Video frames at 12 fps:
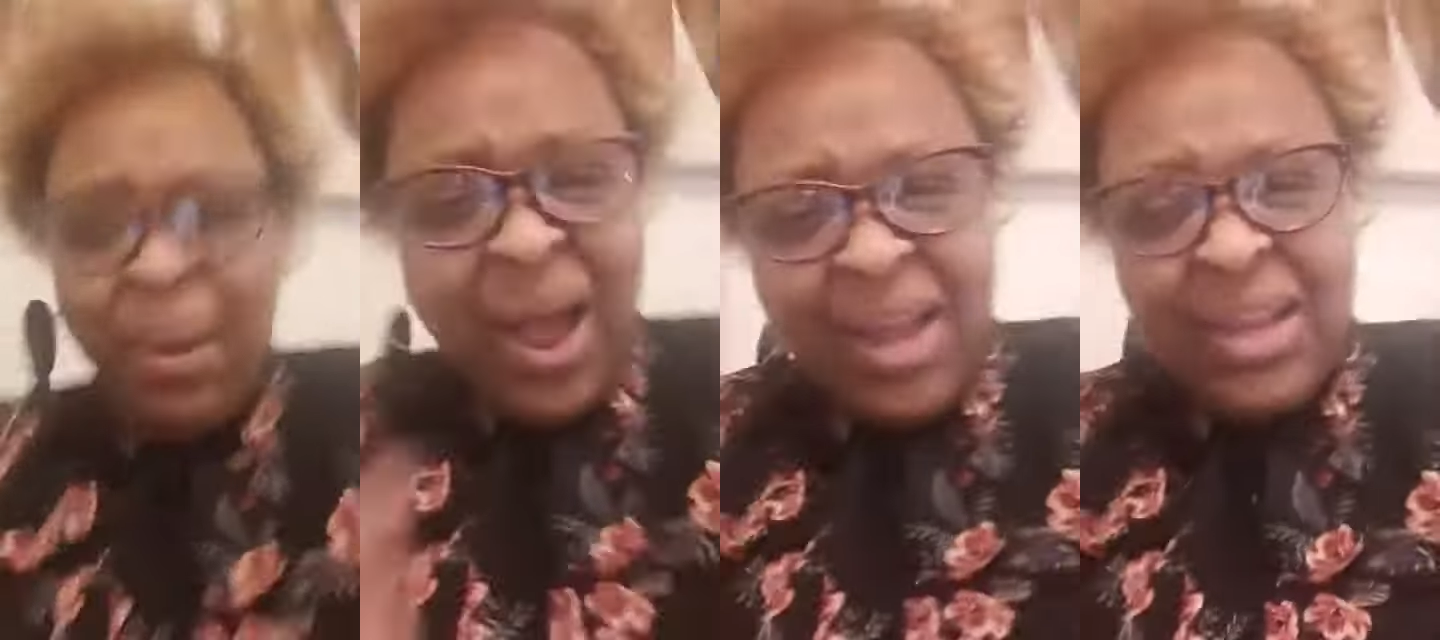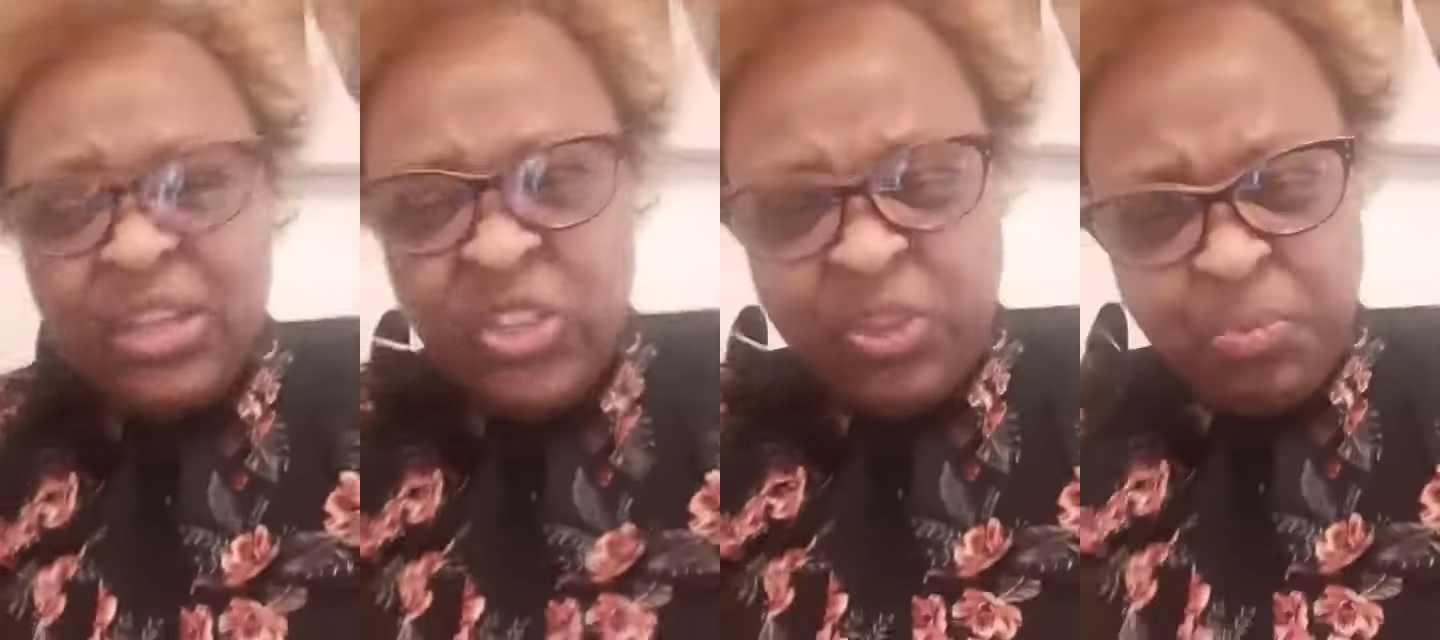the
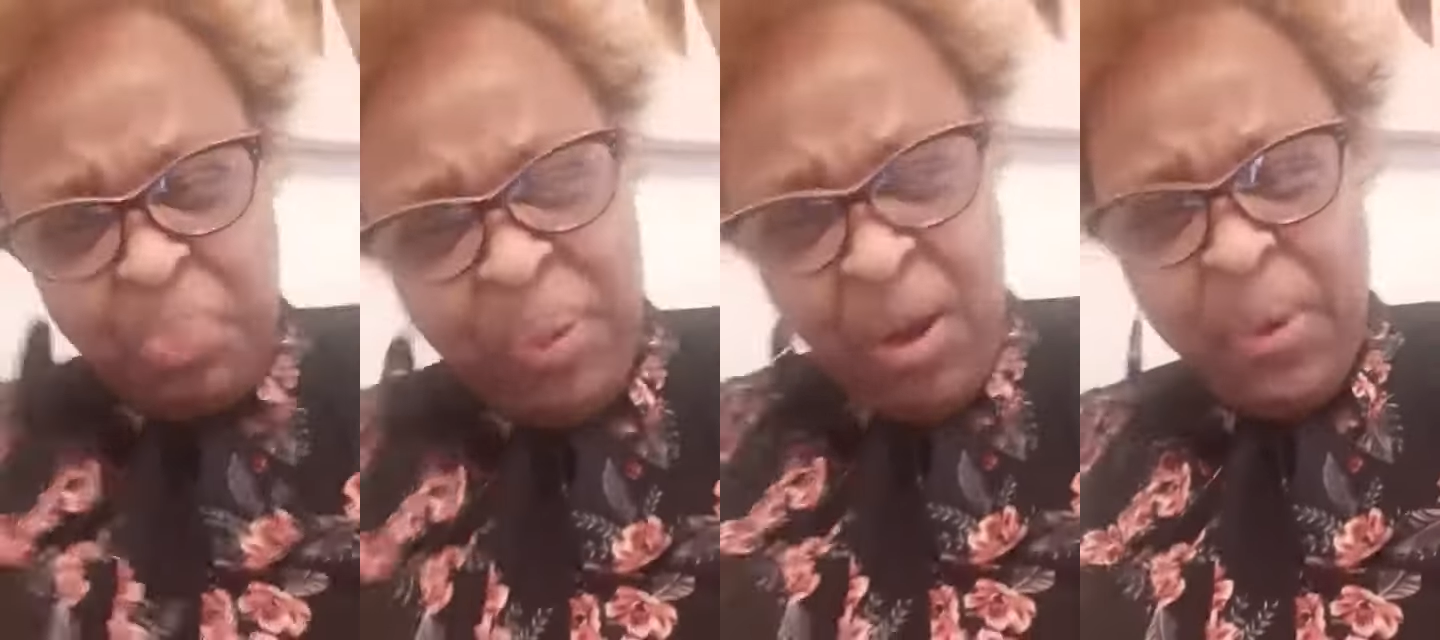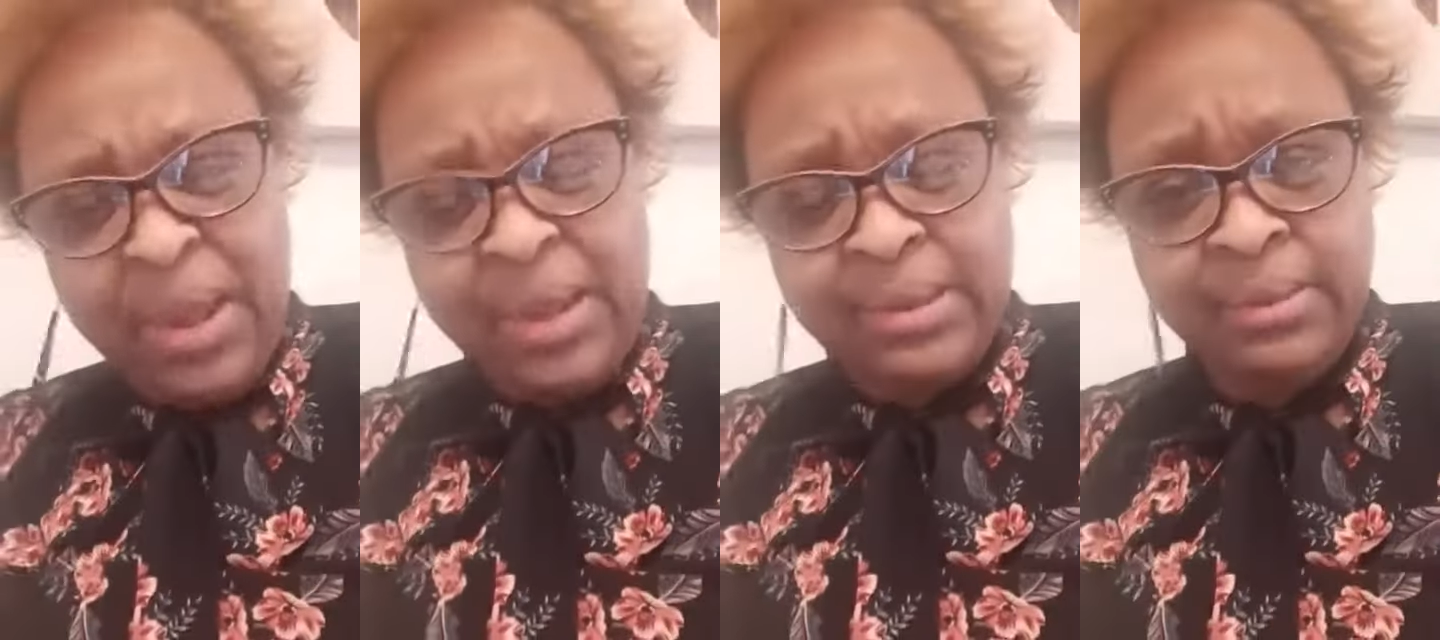
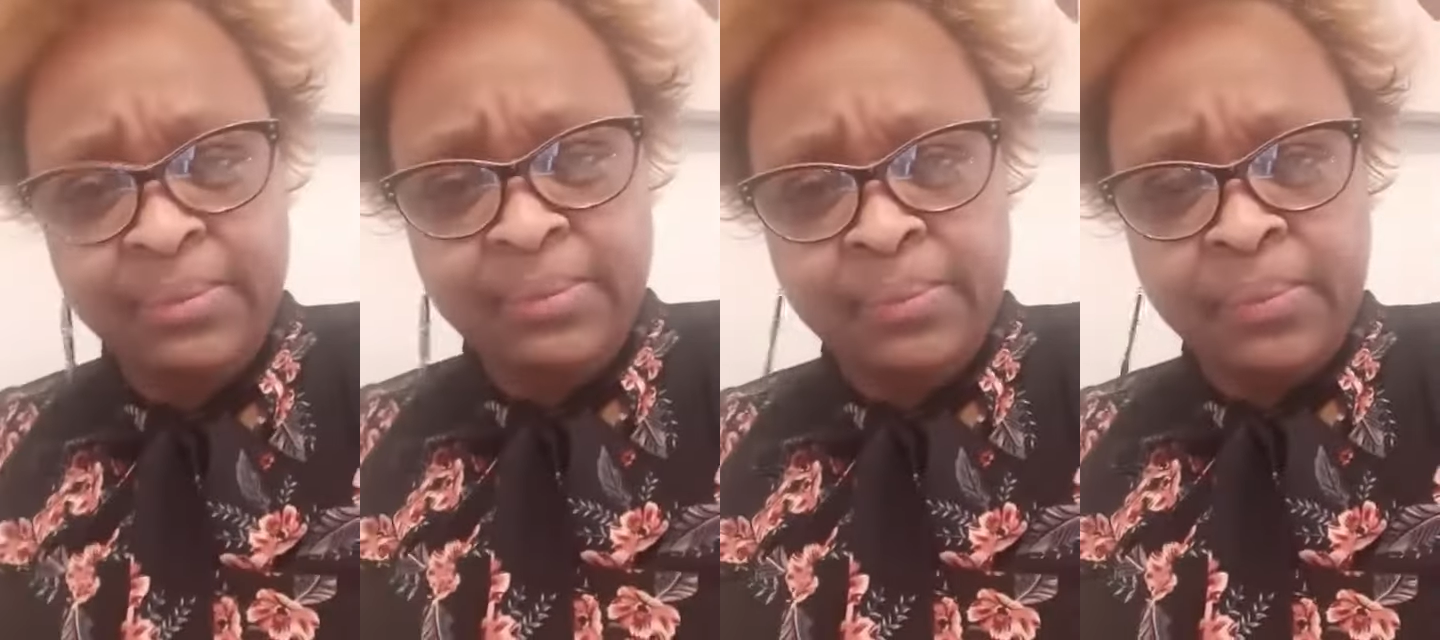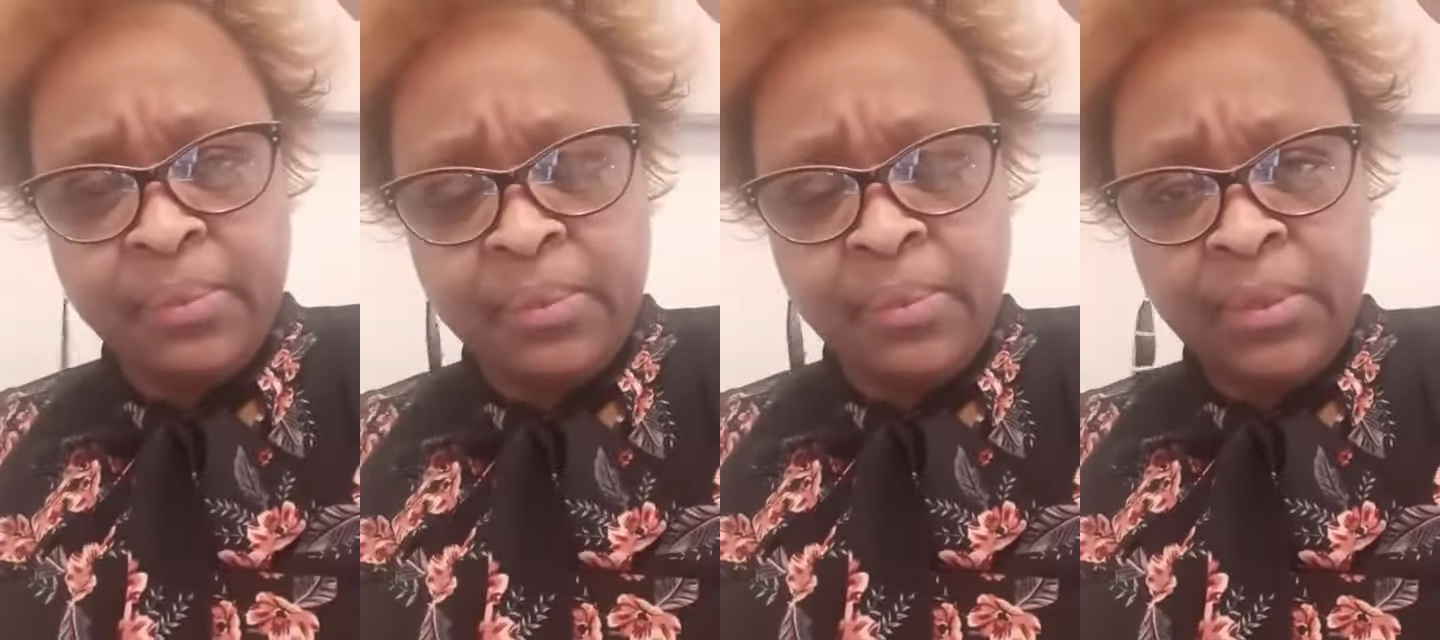Spirit.
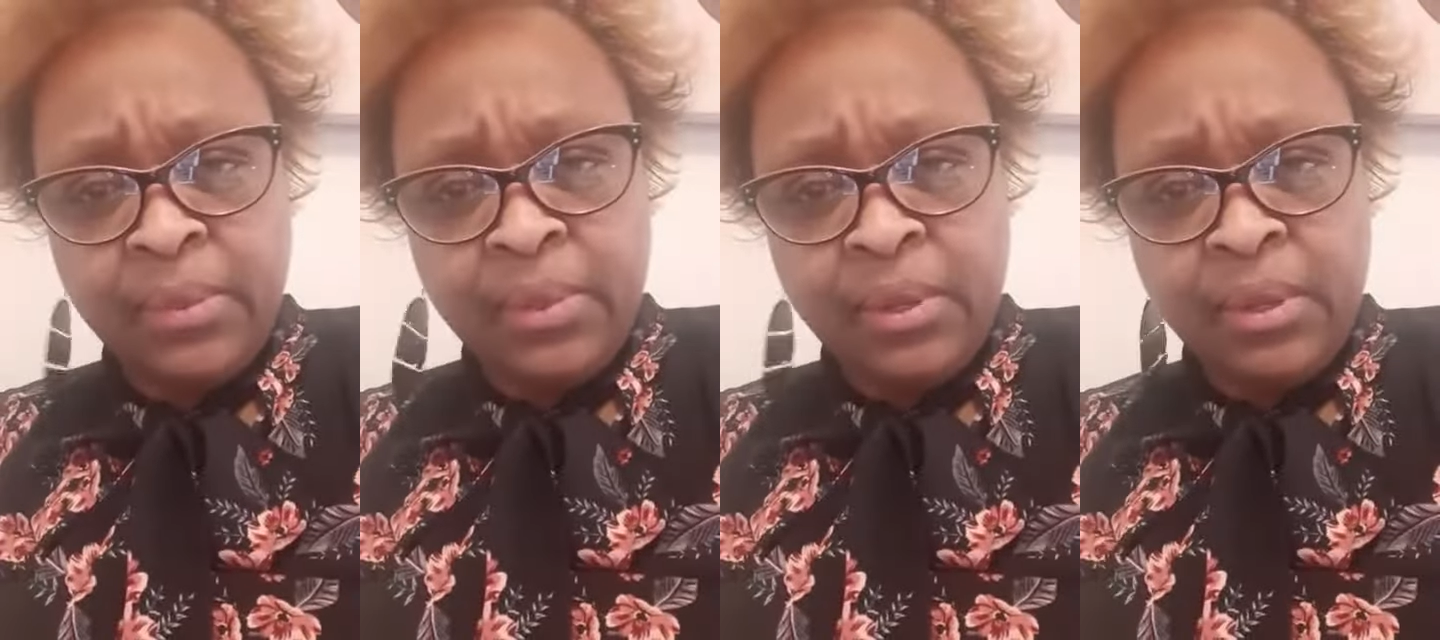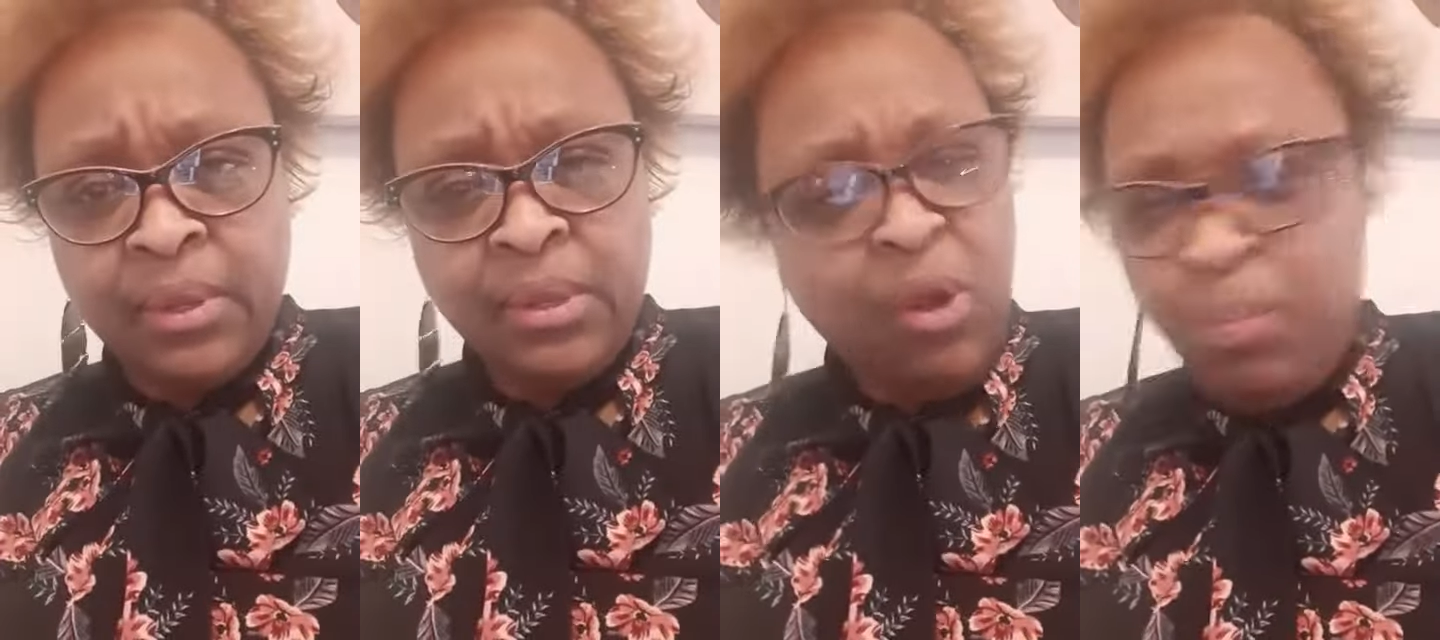
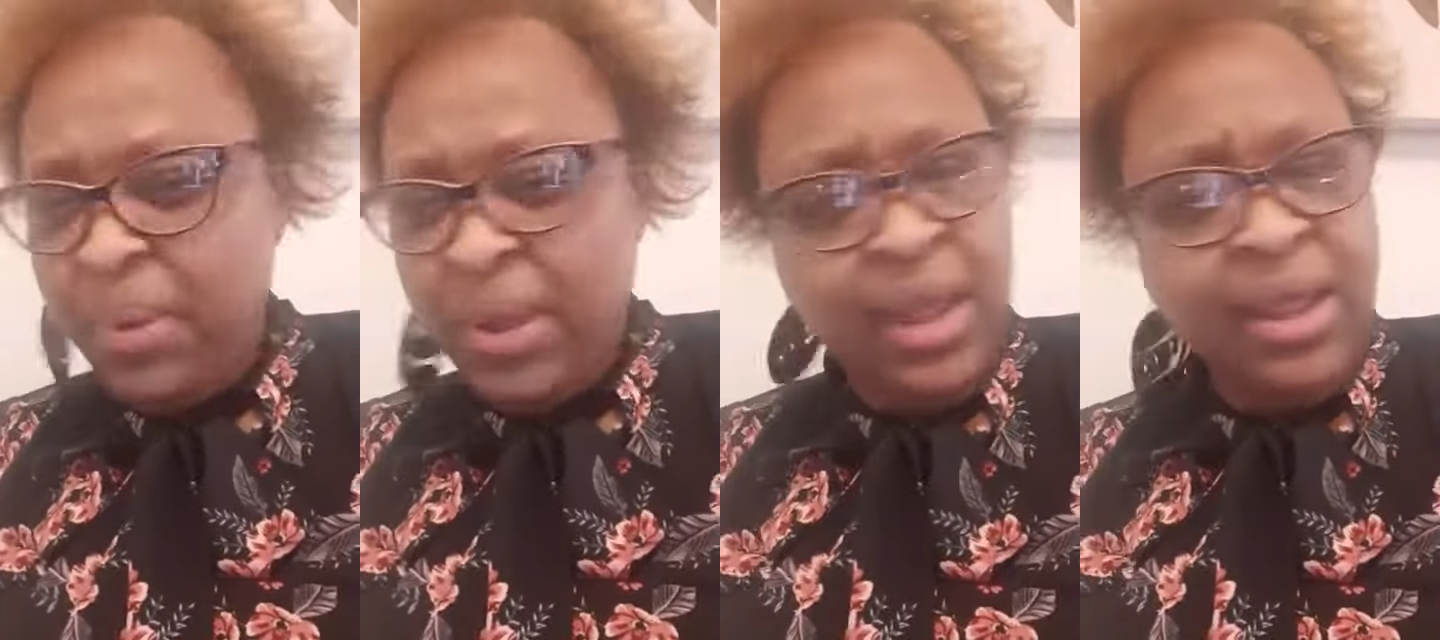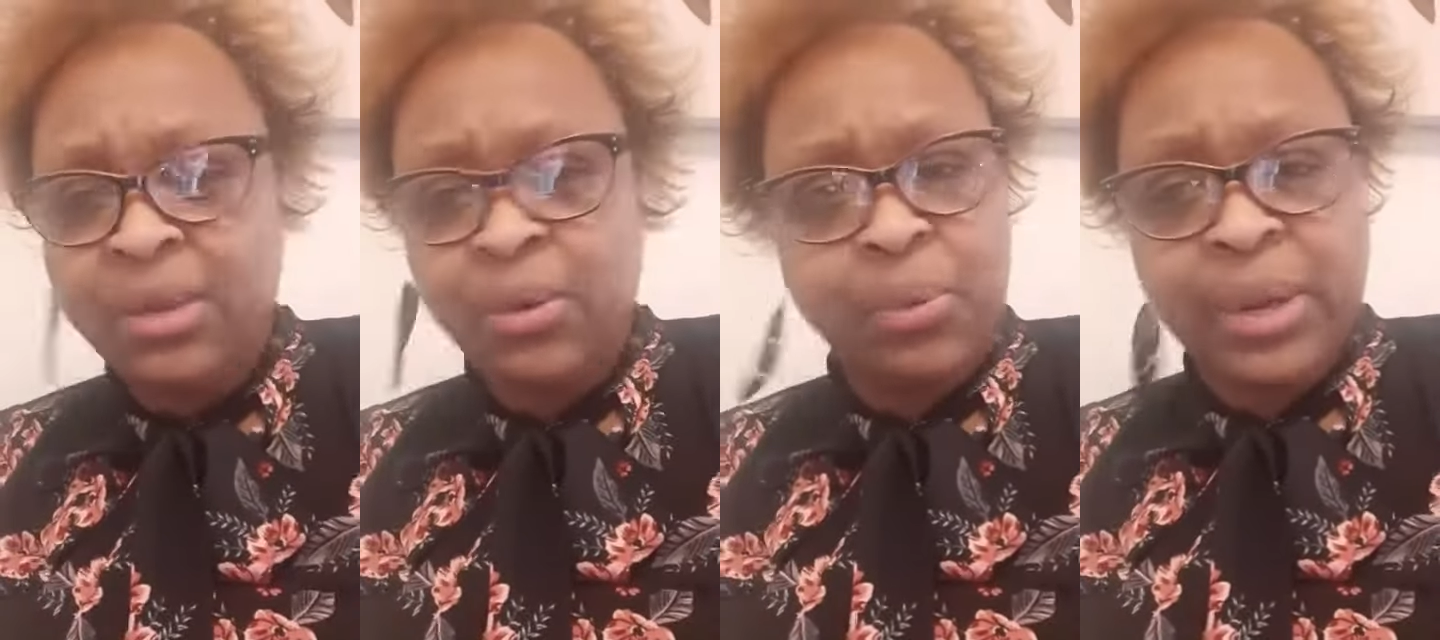Don't be
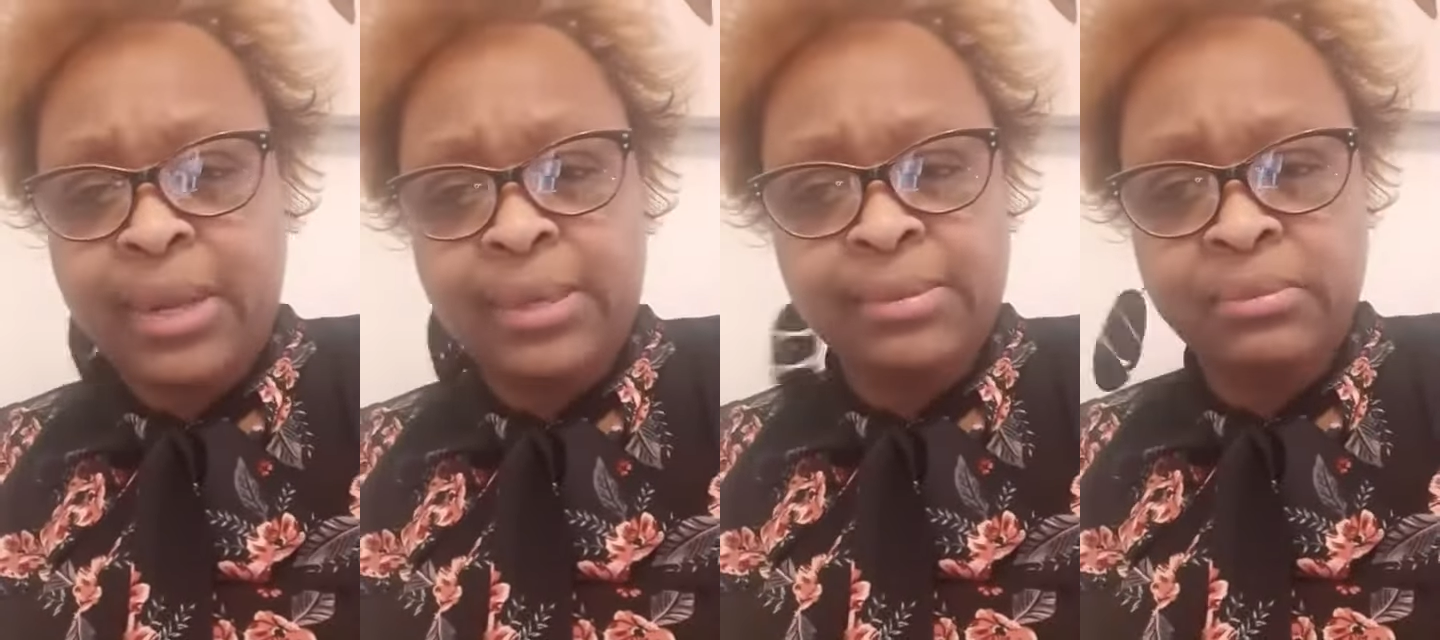ignorant.